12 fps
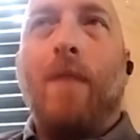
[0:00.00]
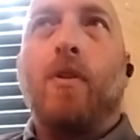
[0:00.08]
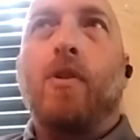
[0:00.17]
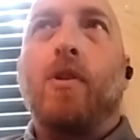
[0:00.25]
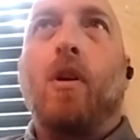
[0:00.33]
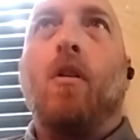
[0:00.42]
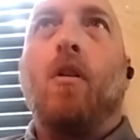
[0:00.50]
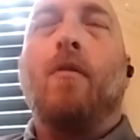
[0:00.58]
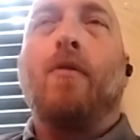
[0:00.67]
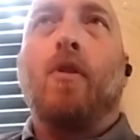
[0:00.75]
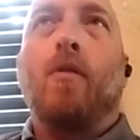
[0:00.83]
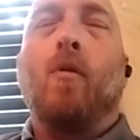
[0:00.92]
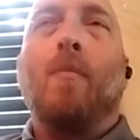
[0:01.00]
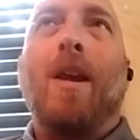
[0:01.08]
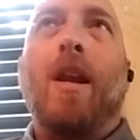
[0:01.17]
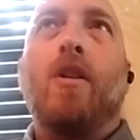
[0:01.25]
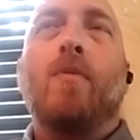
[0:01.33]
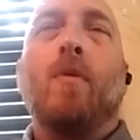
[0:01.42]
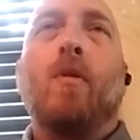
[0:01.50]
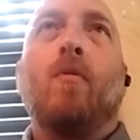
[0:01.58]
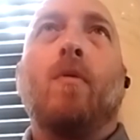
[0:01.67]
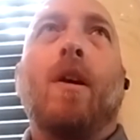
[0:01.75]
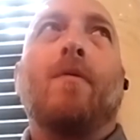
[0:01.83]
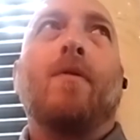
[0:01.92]
have to solve thermal
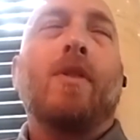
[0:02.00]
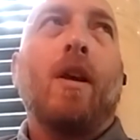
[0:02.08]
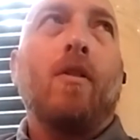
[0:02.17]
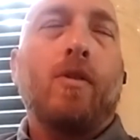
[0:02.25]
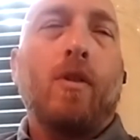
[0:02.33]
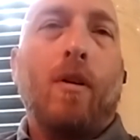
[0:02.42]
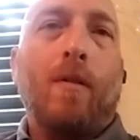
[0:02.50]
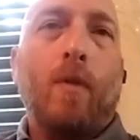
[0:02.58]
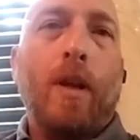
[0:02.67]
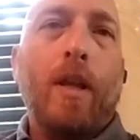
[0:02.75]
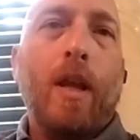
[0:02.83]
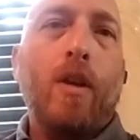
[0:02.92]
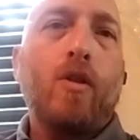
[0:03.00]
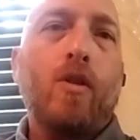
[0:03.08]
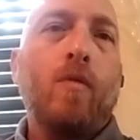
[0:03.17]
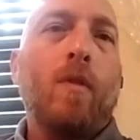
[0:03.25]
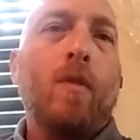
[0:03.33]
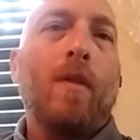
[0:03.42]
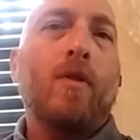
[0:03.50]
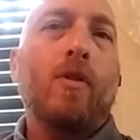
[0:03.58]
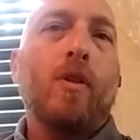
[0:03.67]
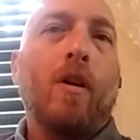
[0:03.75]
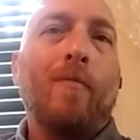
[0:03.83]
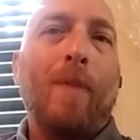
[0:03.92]
management. We have to solve radiation. We have to
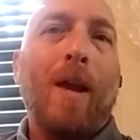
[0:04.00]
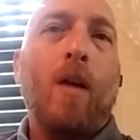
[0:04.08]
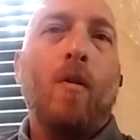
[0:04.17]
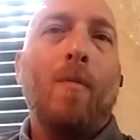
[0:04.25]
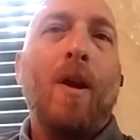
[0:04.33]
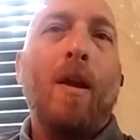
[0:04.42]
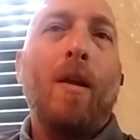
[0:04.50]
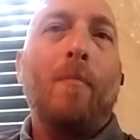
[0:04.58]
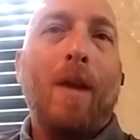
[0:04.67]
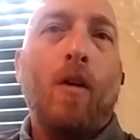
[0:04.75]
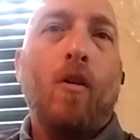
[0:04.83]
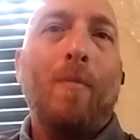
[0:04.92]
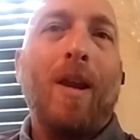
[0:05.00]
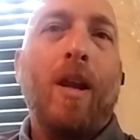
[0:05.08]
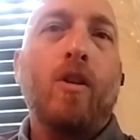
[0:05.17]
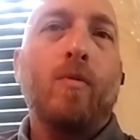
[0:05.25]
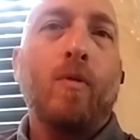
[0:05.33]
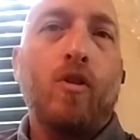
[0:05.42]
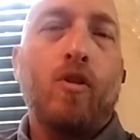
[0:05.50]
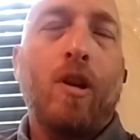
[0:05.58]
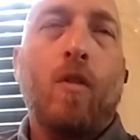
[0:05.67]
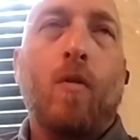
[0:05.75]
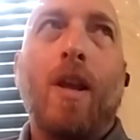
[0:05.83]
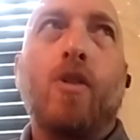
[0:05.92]
solve power management and
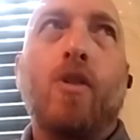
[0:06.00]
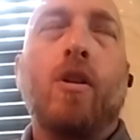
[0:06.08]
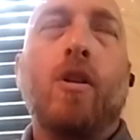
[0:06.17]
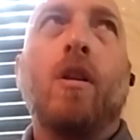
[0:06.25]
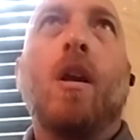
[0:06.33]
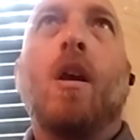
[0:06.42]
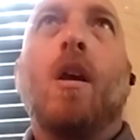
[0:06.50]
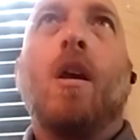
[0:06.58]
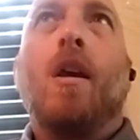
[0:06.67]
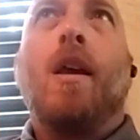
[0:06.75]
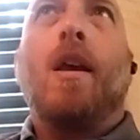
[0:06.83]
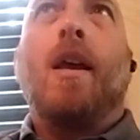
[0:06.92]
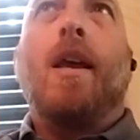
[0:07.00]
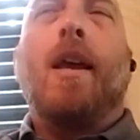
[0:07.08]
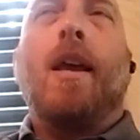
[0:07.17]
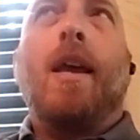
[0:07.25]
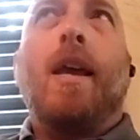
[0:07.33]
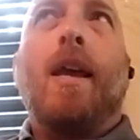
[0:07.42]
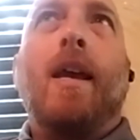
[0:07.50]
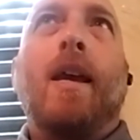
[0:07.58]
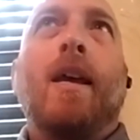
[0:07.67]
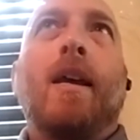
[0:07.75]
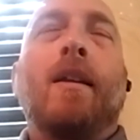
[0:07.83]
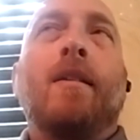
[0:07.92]
generation.
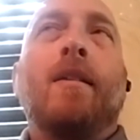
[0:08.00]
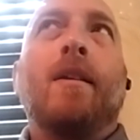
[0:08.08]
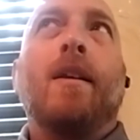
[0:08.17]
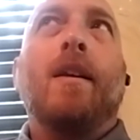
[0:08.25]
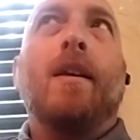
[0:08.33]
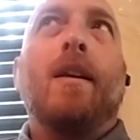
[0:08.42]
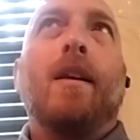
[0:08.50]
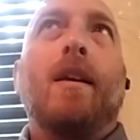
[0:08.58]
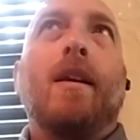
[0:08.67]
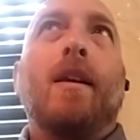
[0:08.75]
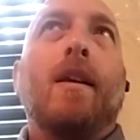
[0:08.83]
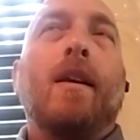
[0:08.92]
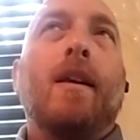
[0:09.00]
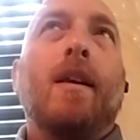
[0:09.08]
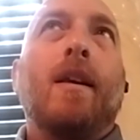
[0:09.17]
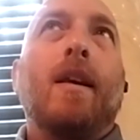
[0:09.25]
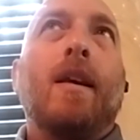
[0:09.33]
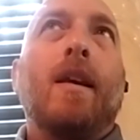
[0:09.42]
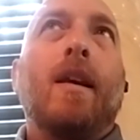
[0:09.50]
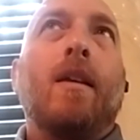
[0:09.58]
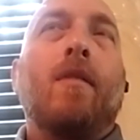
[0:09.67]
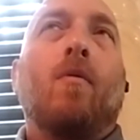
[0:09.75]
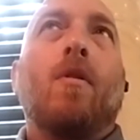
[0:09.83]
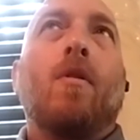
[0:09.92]
And
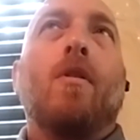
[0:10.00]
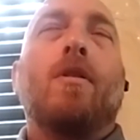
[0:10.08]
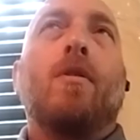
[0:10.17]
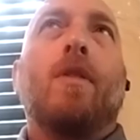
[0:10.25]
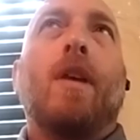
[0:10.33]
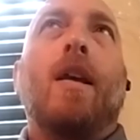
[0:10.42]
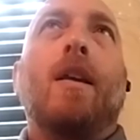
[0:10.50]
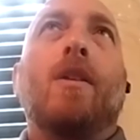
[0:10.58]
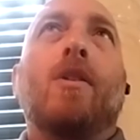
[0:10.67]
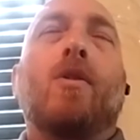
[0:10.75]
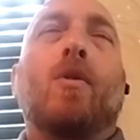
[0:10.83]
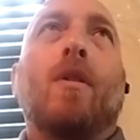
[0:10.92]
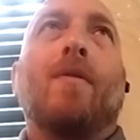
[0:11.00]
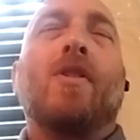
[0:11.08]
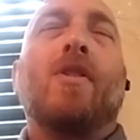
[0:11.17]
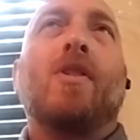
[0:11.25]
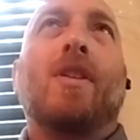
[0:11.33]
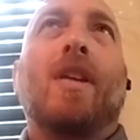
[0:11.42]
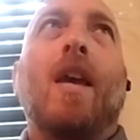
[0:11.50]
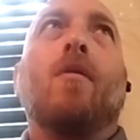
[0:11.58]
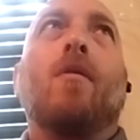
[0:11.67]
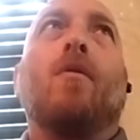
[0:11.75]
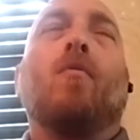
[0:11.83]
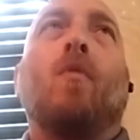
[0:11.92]
in order to do that in sort of a
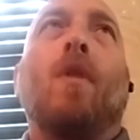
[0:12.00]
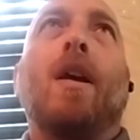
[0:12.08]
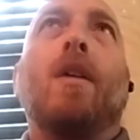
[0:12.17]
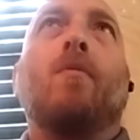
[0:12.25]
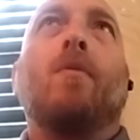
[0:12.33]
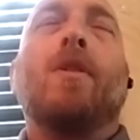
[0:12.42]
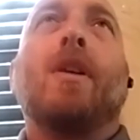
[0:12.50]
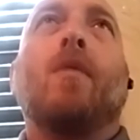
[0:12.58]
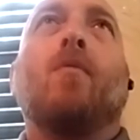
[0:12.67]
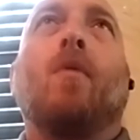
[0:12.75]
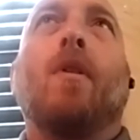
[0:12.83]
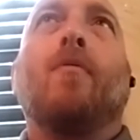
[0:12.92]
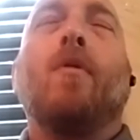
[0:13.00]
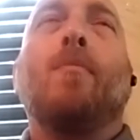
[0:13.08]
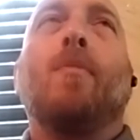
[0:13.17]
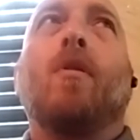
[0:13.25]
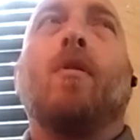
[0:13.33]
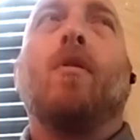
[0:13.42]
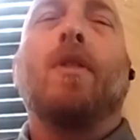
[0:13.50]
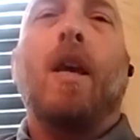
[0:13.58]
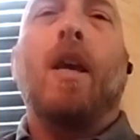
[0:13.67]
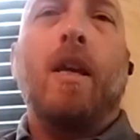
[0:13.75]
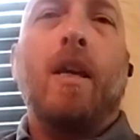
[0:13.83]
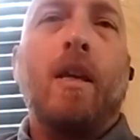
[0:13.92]
scaled way, we said, what if we built
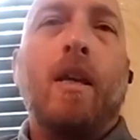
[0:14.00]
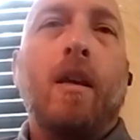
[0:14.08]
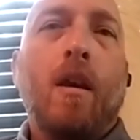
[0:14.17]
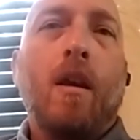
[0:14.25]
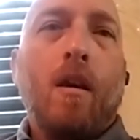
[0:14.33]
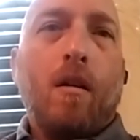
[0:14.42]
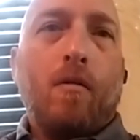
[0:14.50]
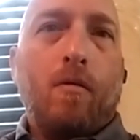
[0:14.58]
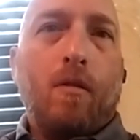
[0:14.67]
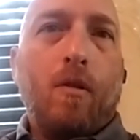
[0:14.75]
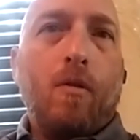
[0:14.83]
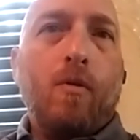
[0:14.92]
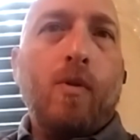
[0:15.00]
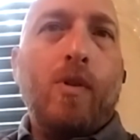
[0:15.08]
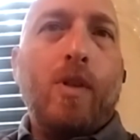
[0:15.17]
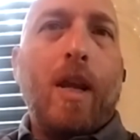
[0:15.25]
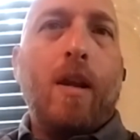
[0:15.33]
a closed